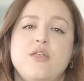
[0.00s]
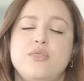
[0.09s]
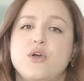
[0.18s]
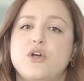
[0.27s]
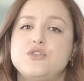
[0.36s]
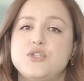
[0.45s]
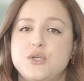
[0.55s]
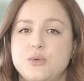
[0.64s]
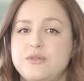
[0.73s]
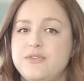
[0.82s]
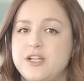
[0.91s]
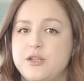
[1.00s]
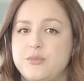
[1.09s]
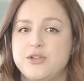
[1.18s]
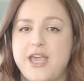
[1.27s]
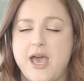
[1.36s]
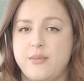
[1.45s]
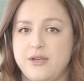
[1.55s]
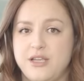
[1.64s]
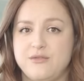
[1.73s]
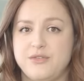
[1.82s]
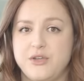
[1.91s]
There are two available cabin
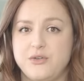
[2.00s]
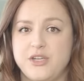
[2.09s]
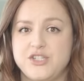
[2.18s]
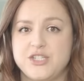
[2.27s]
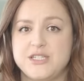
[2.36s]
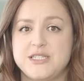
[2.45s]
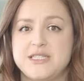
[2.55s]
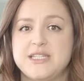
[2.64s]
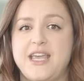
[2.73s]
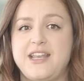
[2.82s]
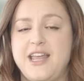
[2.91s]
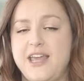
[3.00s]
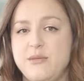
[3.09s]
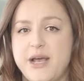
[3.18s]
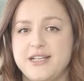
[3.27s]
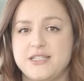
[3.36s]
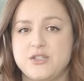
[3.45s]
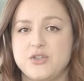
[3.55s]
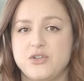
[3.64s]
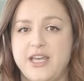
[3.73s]
configurations, an 8-passenger